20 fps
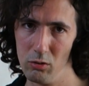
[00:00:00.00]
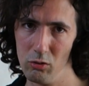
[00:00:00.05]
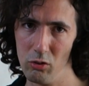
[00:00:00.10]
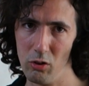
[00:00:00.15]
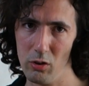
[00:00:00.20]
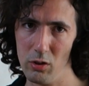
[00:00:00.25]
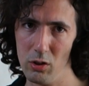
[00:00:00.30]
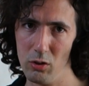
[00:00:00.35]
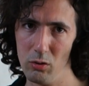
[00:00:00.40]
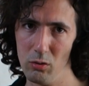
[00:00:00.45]

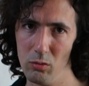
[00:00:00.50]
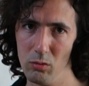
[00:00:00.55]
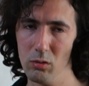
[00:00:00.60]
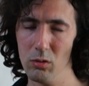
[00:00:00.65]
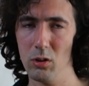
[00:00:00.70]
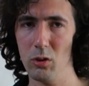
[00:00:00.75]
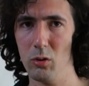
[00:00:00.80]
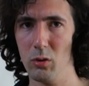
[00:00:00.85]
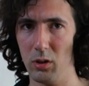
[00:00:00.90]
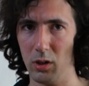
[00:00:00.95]
so
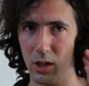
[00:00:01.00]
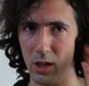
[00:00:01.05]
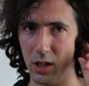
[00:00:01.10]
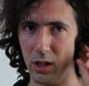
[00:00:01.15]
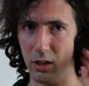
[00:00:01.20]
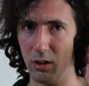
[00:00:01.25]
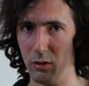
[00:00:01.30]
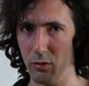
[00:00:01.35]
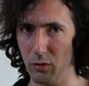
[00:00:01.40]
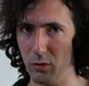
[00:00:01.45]
you can
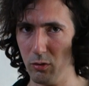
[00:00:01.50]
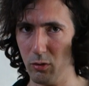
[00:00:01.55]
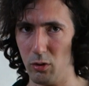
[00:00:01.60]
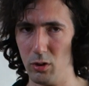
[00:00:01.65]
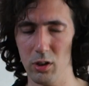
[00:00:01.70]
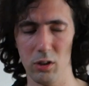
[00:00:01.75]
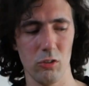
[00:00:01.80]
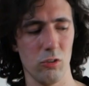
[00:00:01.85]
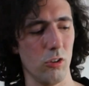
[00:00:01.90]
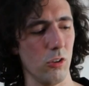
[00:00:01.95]
hear if you've
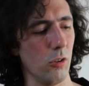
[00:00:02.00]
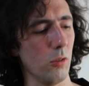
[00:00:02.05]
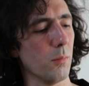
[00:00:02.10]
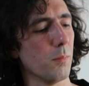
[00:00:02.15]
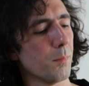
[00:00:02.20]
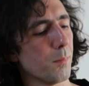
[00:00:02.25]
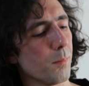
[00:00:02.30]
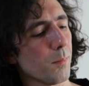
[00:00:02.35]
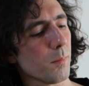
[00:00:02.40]
got it in tune.